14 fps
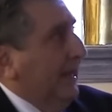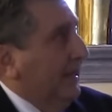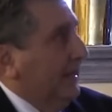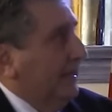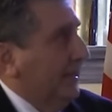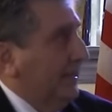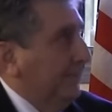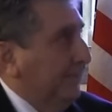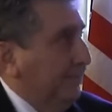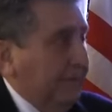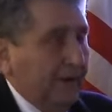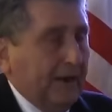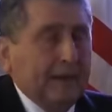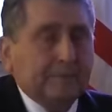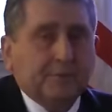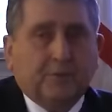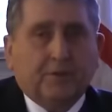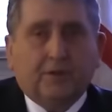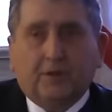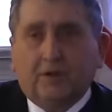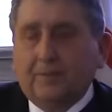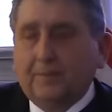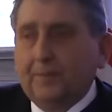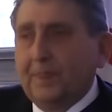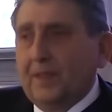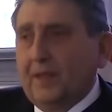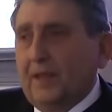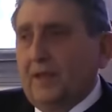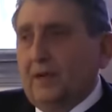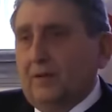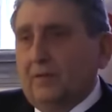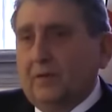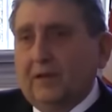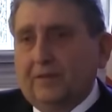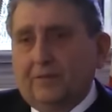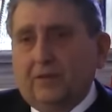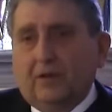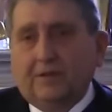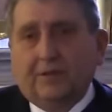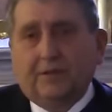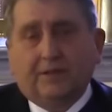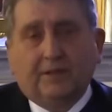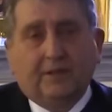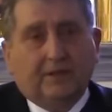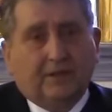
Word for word: And uh, perhaps we thought, you know, when Avdonin,